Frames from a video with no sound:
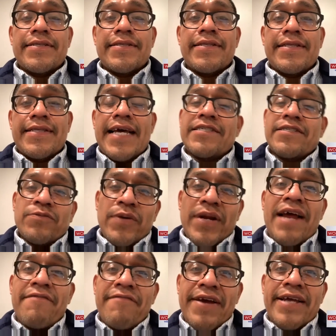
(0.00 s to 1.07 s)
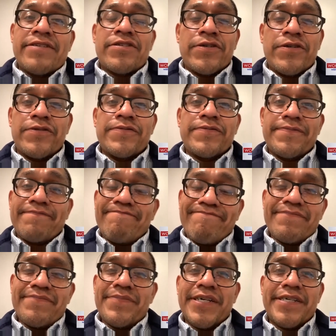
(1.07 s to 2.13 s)
That's what I read. So,
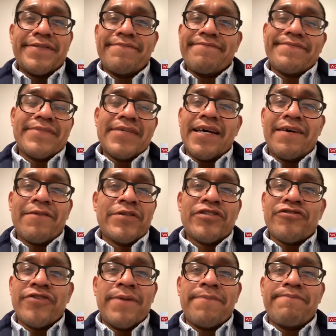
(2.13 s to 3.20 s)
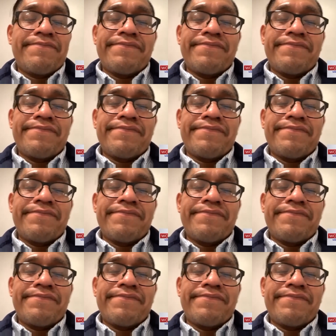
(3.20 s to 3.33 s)
but with Trump,